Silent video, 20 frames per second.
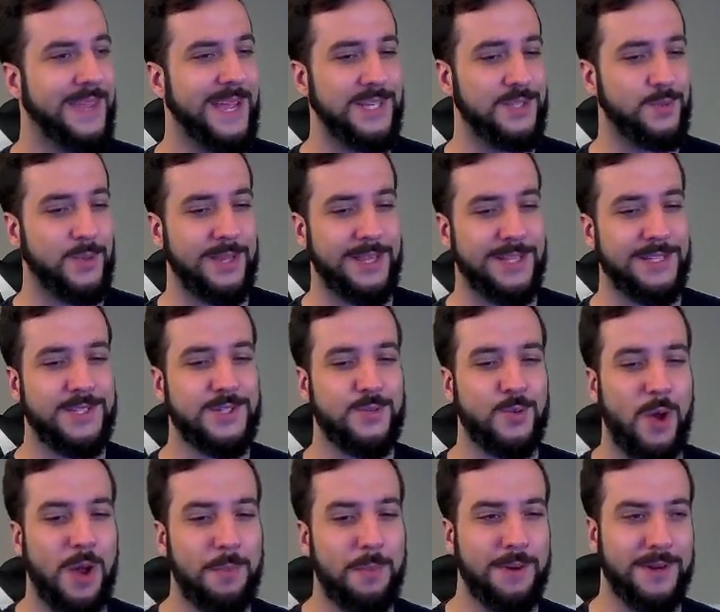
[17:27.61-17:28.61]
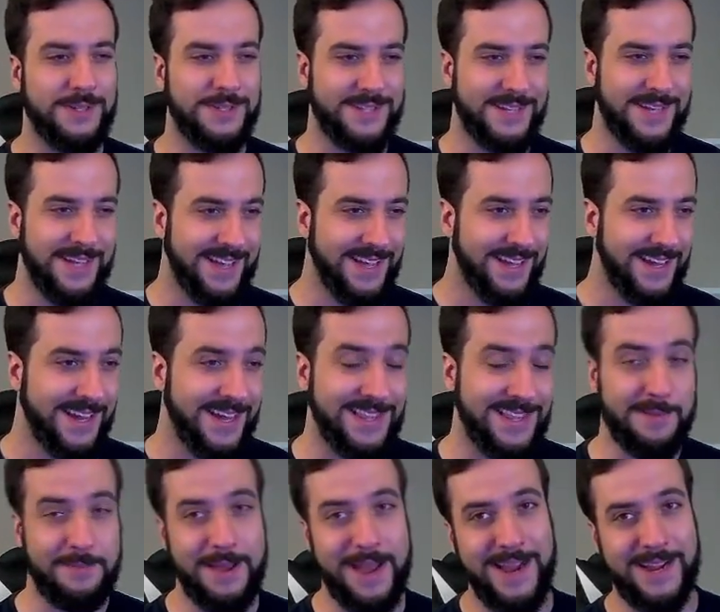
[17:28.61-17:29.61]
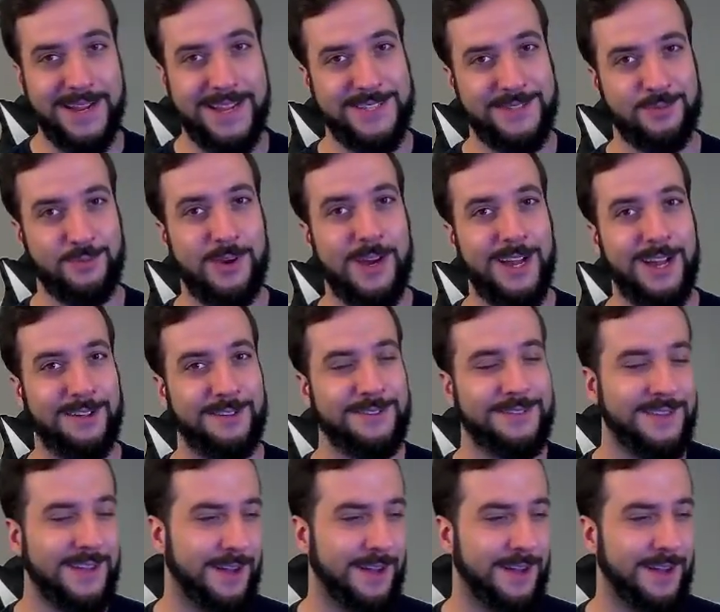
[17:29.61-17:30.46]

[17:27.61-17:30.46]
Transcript: as well as Swampert in the back as well.